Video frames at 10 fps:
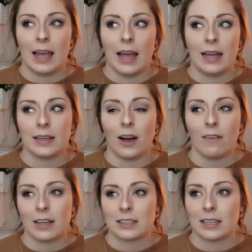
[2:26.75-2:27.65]
And
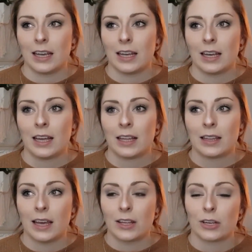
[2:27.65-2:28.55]
obviously,
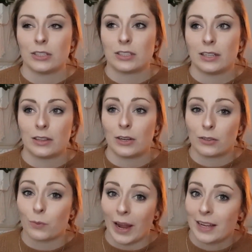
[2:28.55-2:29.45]
like
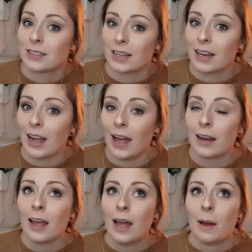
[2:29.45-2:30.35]
there's ways to get
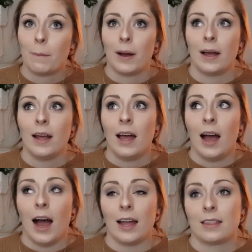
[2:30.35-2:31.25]
ahead, but
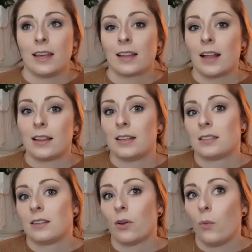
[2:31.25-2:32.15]
I think that
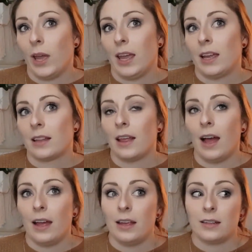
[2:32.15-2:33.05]
this is a way
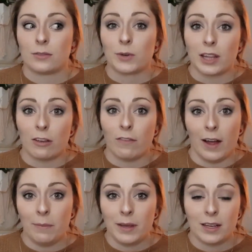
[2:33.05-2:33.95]
that is really
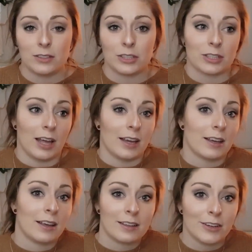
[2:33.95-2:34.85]
fun because you're
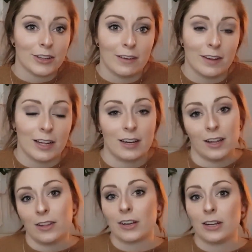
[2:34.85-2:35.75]
living in
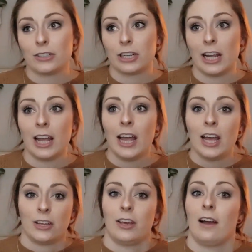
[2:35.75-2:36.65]
another country,
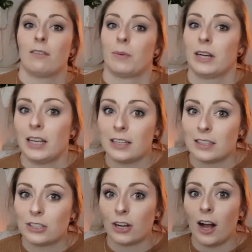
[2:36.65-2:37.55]
you have a pretty
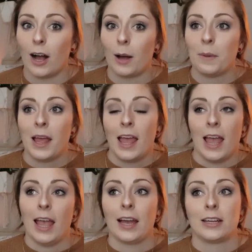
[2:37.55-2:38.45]
easy job,
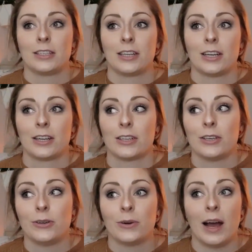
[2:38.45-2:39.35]
and
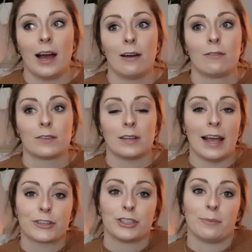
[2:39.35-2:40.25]
you have
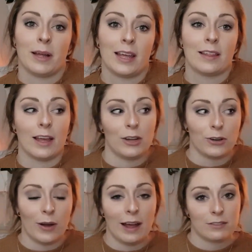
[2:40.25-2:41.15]
extra money that you
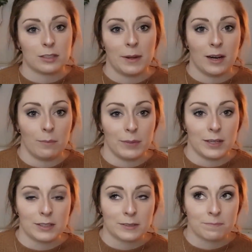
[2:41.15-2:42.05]
don't have to spend on
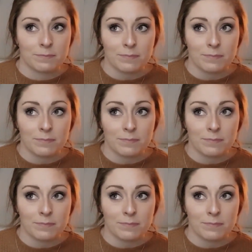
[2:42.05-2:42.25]
bills.